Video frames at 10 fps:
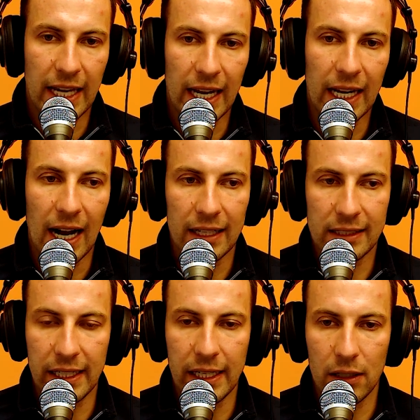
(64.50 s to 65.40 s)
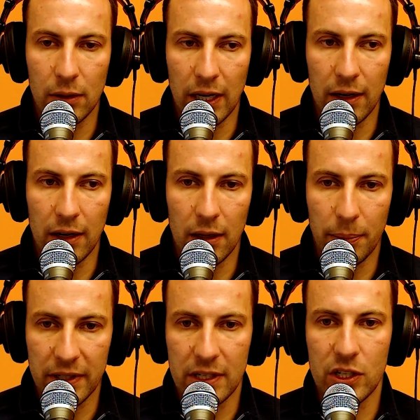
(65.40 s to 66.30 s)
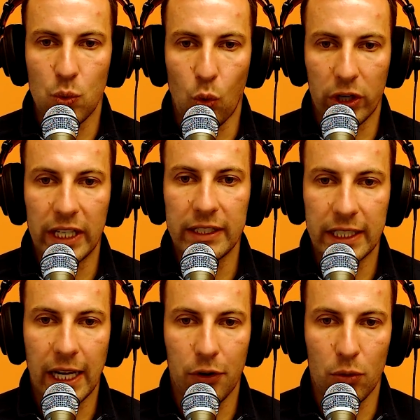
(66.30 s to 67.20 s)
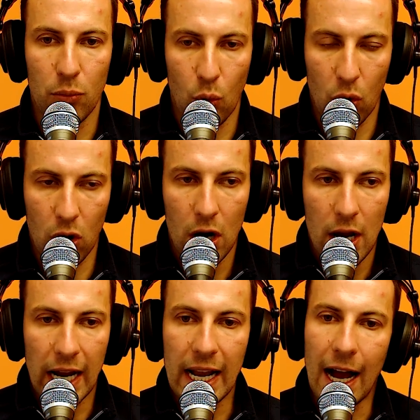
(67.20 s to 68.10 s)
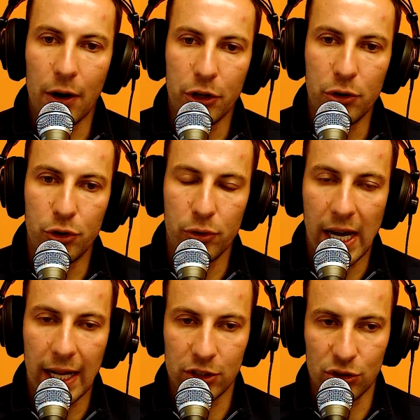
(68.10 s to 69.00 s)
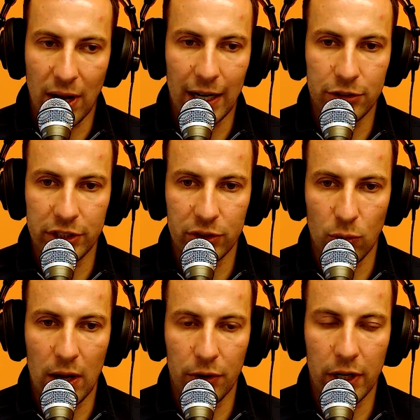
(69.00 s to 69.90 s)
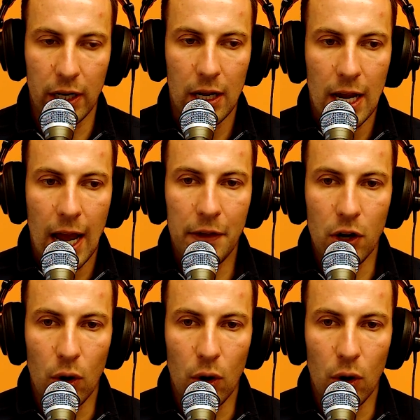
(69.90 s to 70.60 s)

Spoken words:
getting IT and the business working together more and how you do that, strategies around it. And then